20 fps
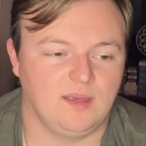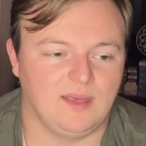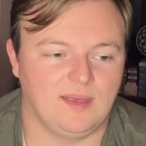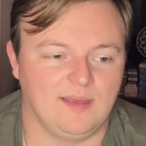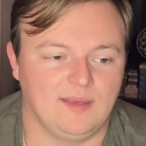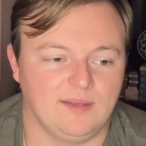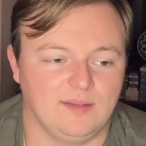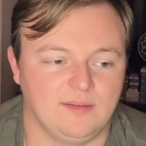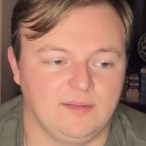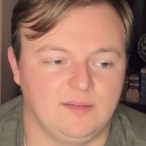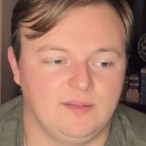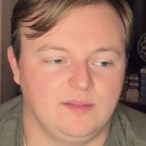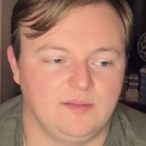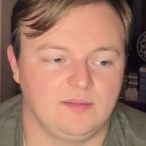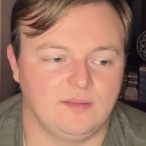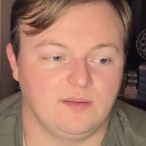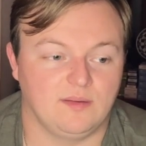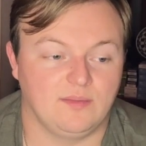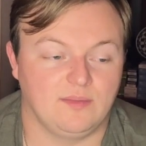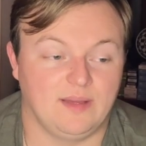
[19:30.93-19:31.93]
And
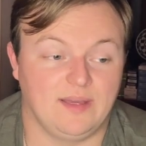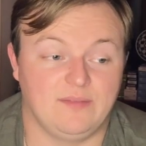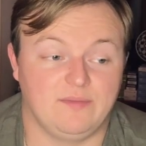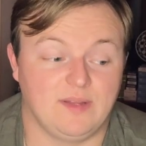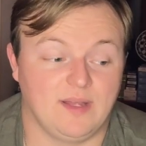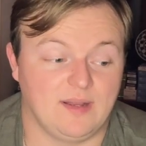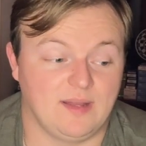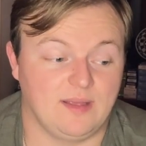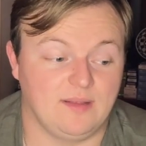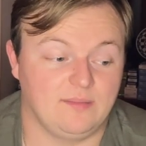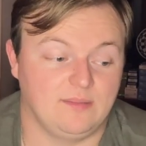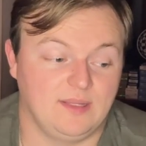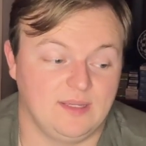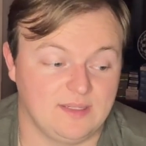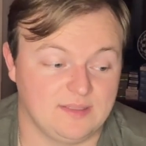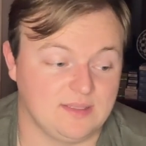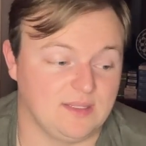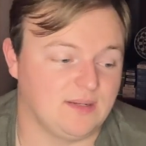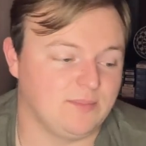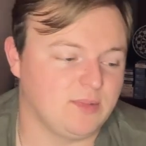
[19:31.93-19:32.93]
I've not had, like I
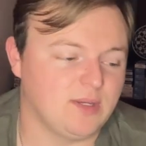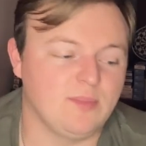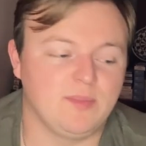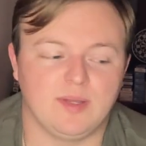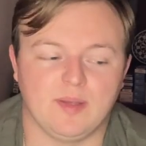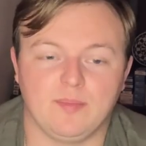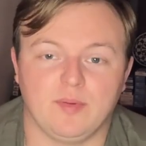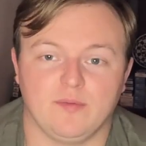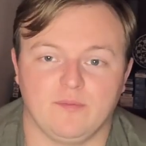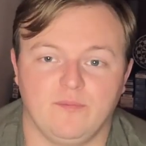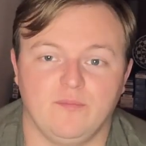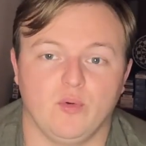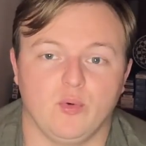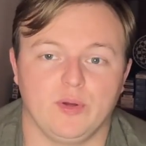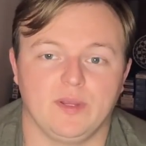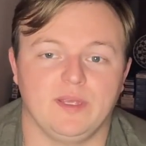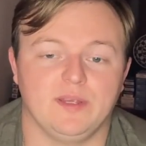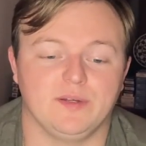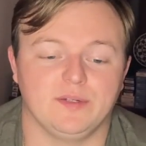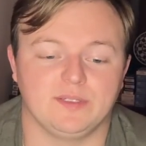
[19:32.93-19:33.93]
said, I'm coming up on four
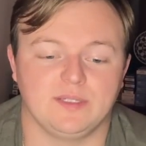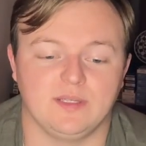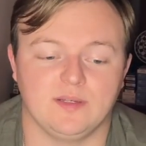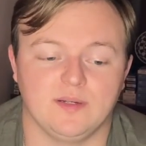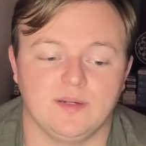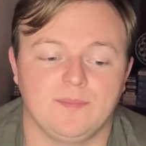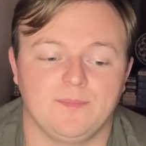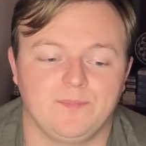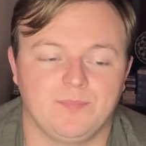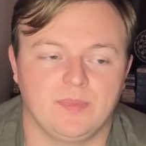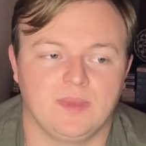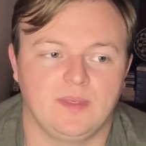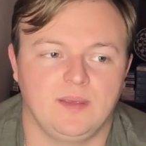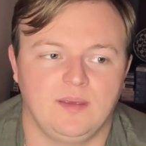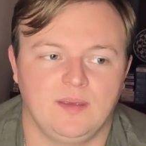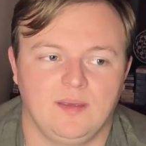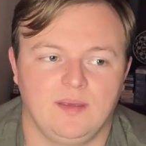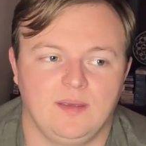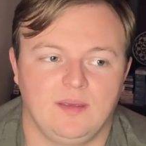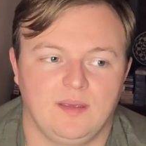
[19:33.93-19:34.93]
years here,
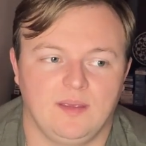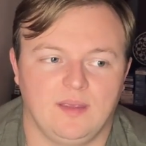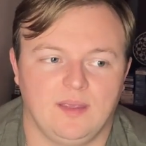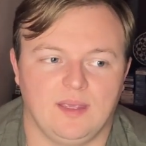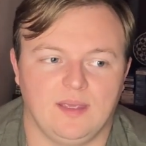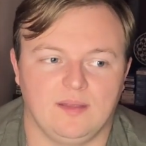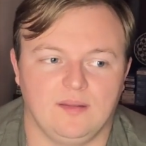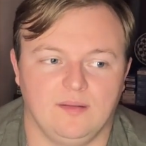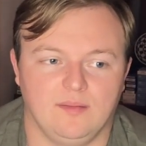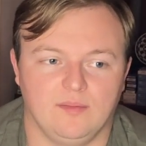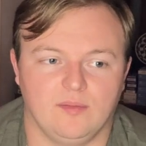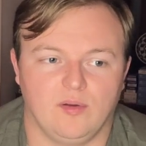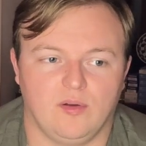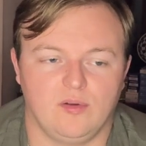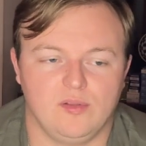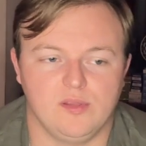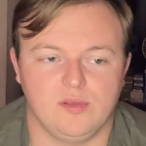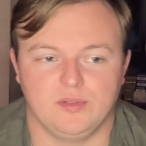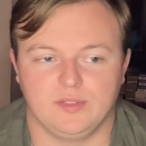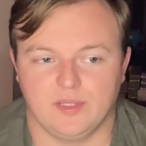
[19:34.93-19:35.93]
and all
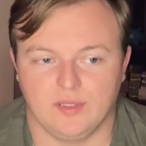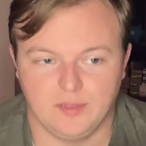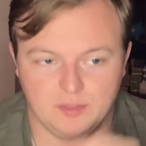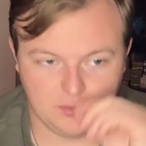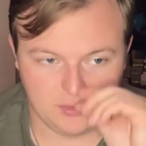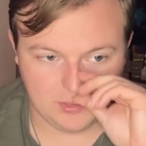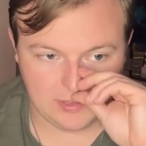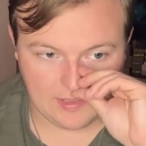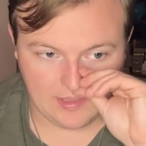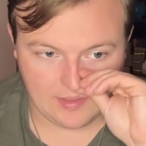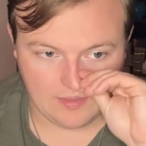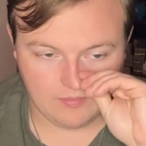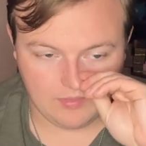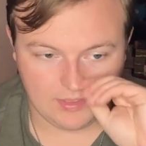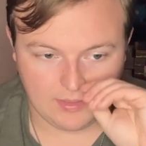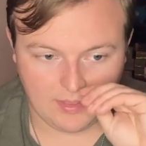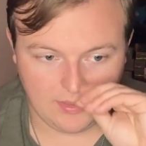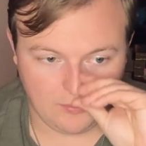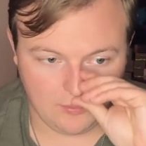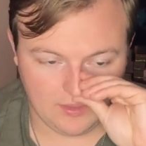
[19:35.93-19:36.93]
those other jobs,
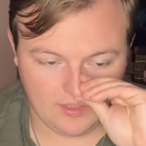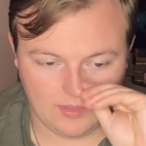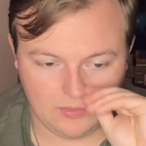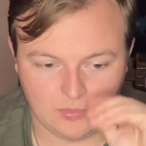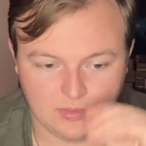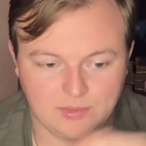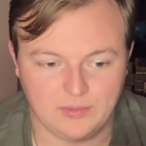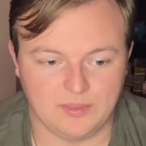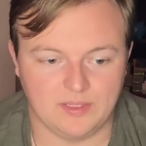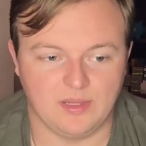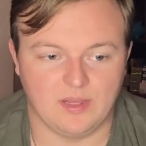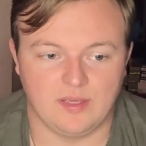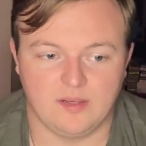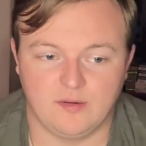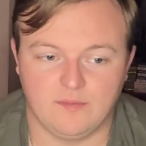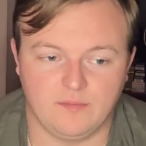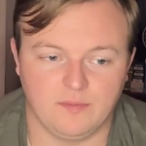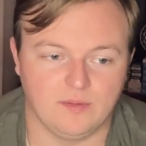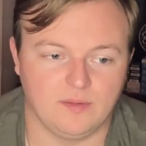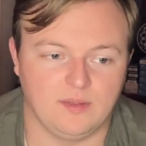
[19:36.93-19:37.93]
I really was only there
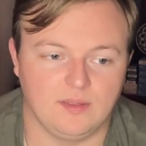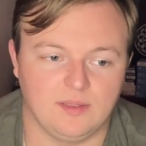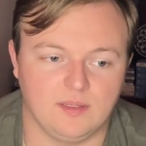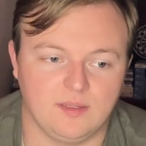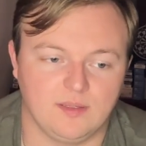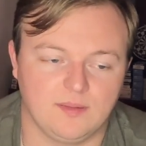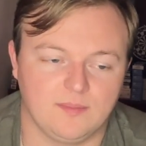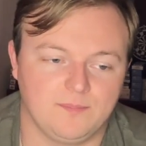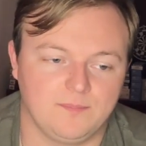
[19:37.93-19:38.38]
for like,